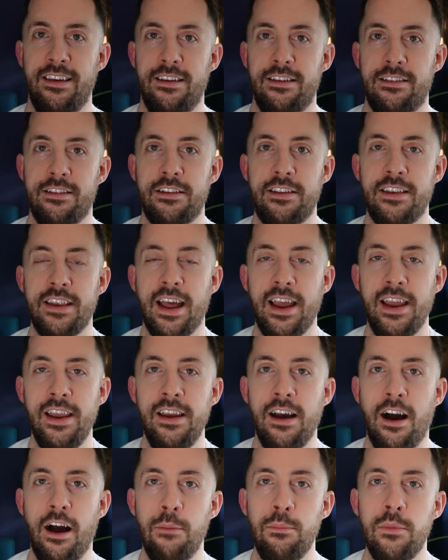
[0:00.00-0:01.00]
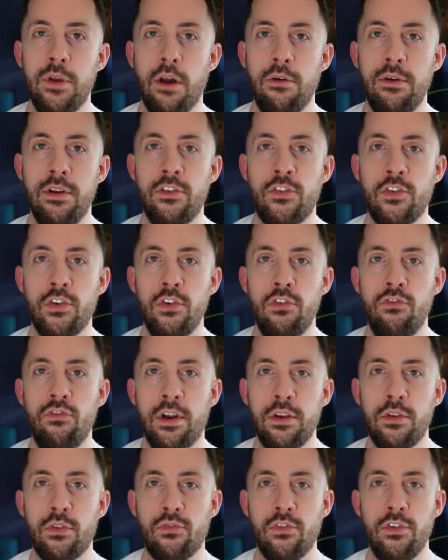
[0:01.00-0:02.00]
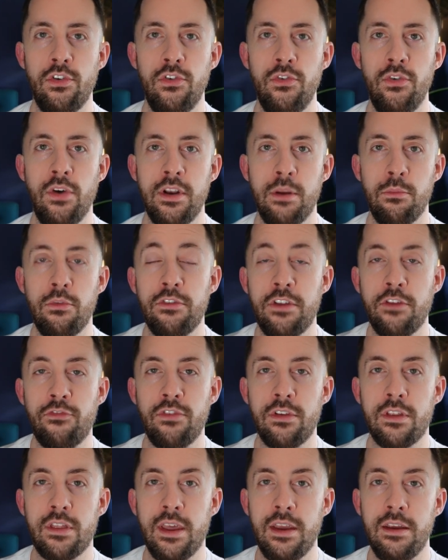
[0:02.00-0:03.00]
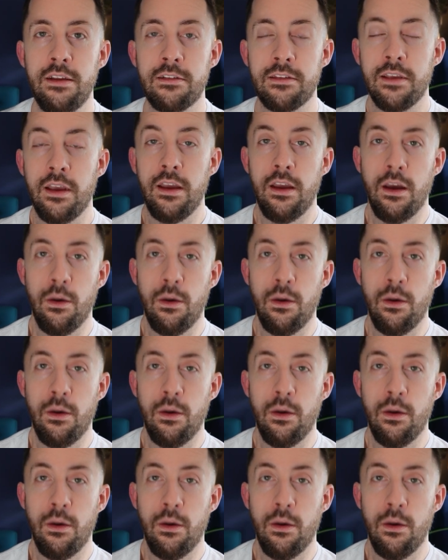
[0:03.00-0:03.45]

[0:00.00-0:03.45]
So today I'm going to run through a number of different things.